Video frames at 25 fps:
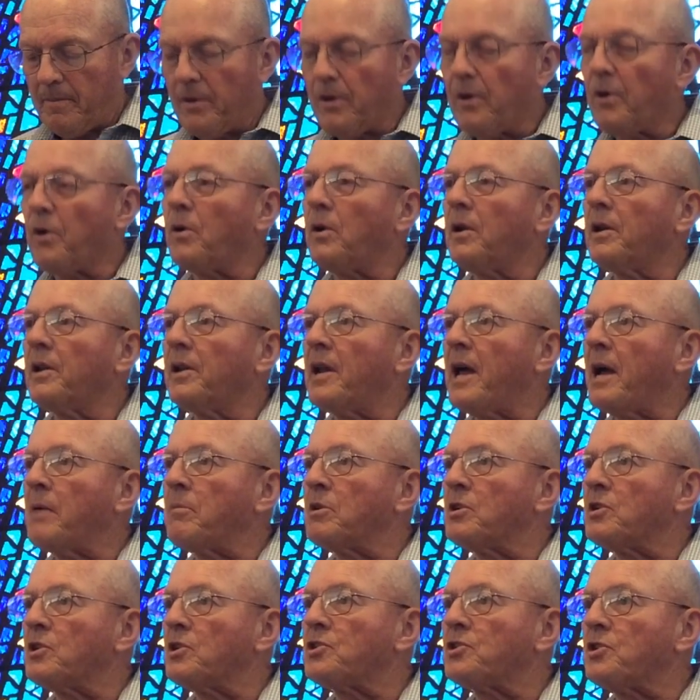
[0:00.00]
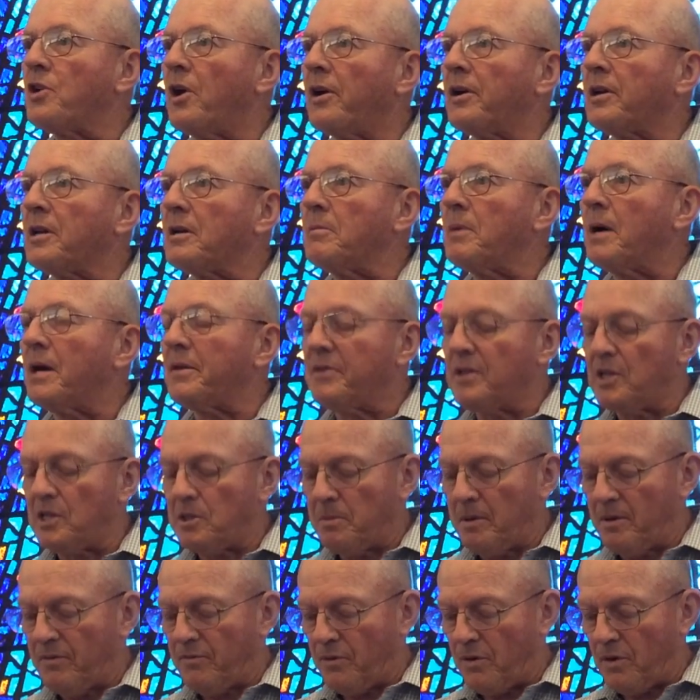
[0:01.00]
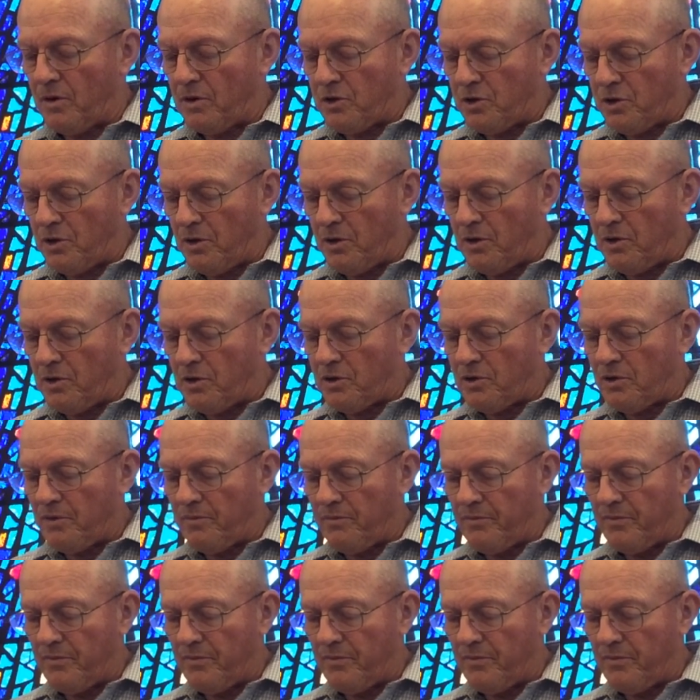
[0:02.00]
Earl and I were just talking about this before church.